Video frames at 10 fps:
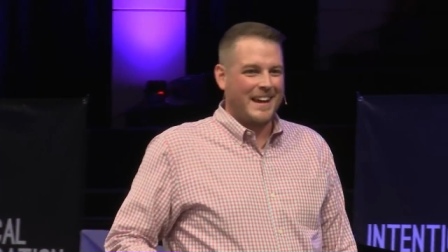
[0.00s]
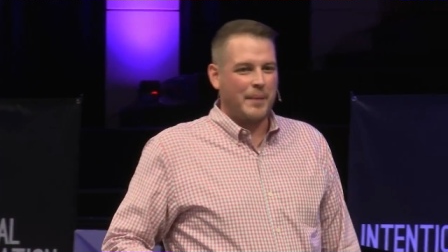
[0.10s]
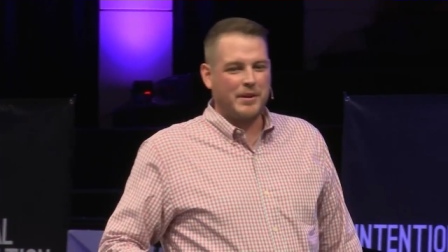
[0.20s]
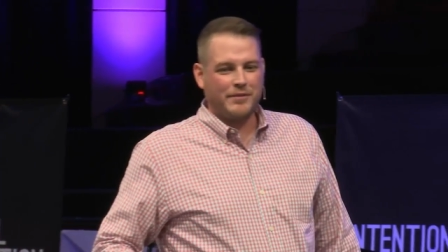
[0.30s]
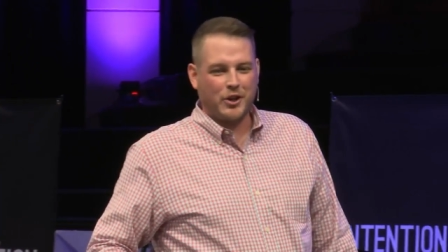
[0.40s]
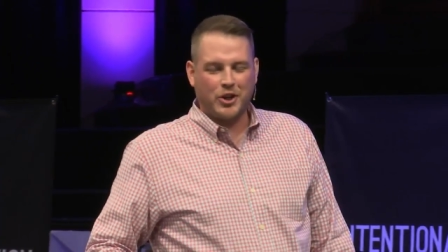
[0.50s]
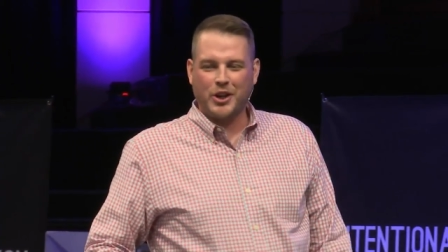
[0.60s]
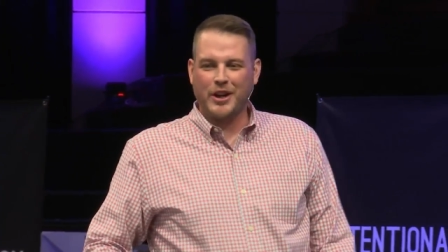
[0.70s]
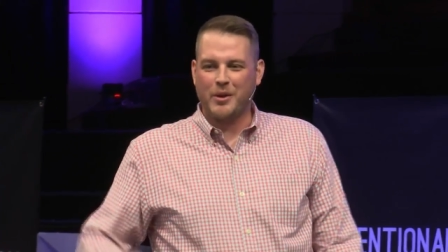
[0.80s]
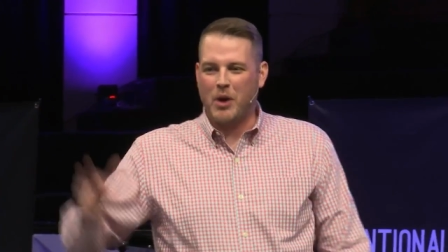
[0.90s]
How many of you are
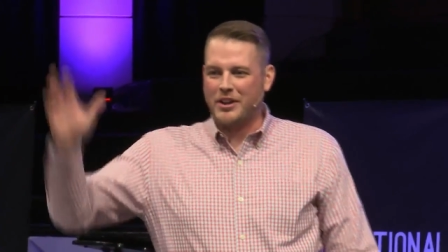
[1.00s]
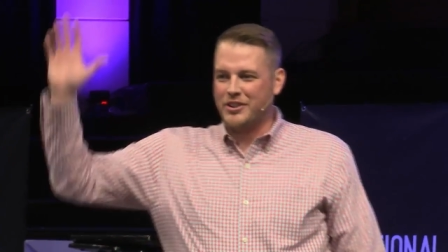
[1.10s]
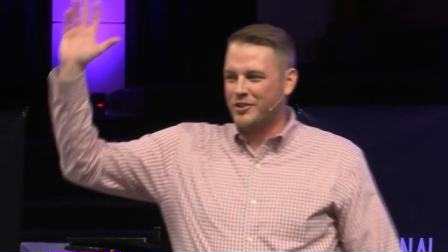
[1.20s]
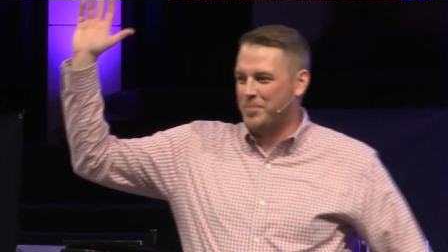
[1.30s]
good at watching